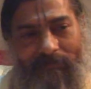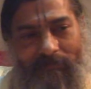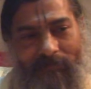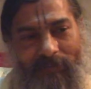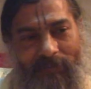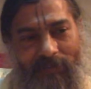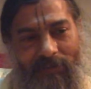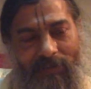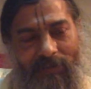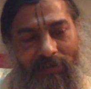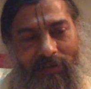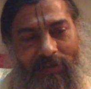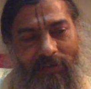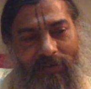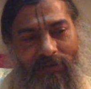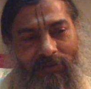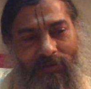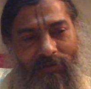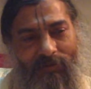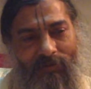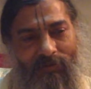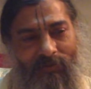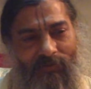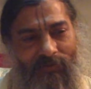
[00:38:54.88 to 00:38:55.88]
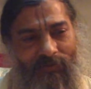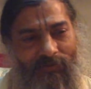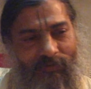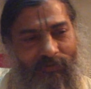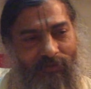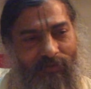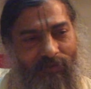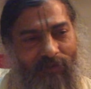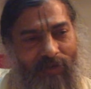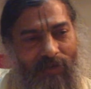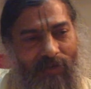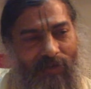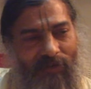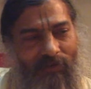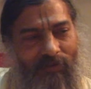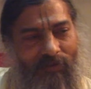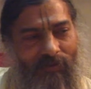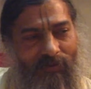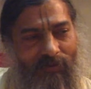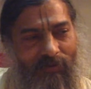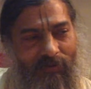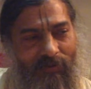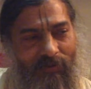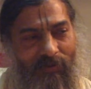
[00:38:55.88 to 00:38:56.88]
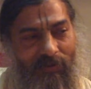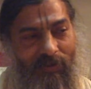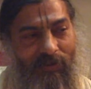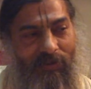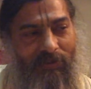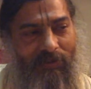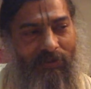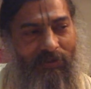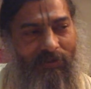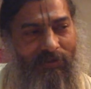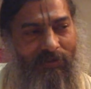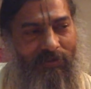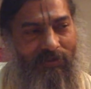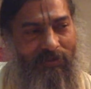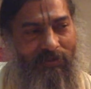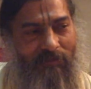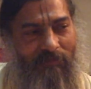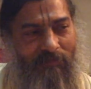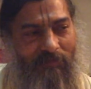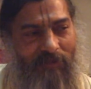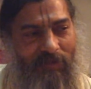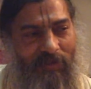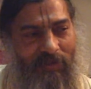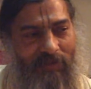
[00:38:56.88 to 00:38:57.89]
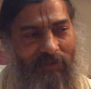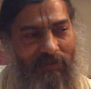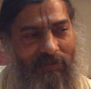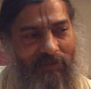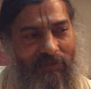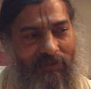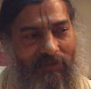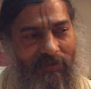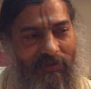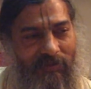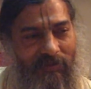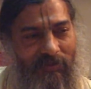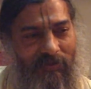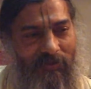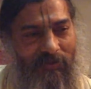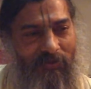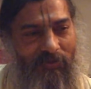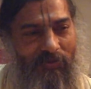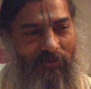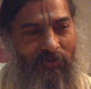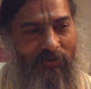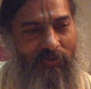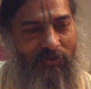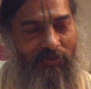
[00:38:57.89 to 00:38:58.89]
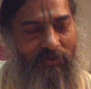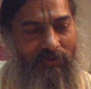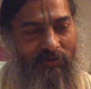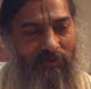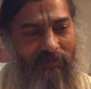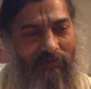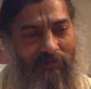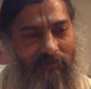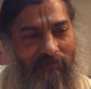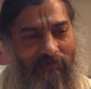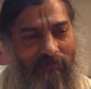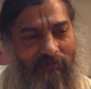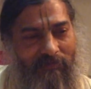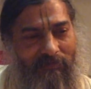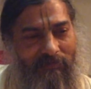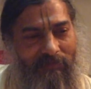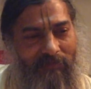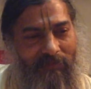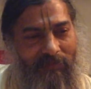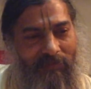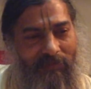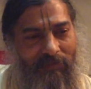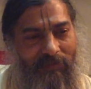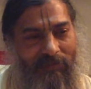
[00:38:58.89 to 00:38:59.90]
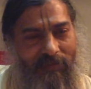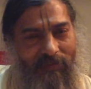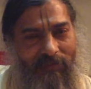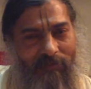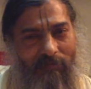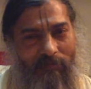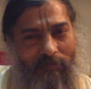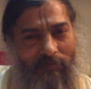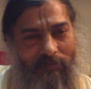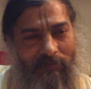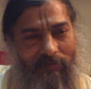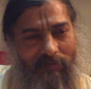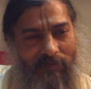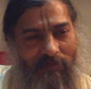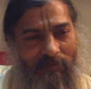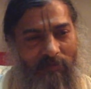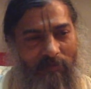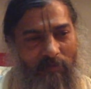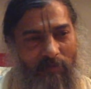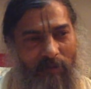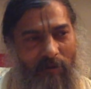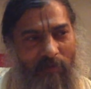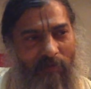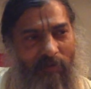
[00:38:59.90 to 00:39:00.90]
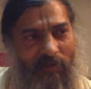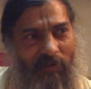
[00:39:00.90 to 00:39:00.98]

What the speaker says: It's like you like to drink some nice juice, some power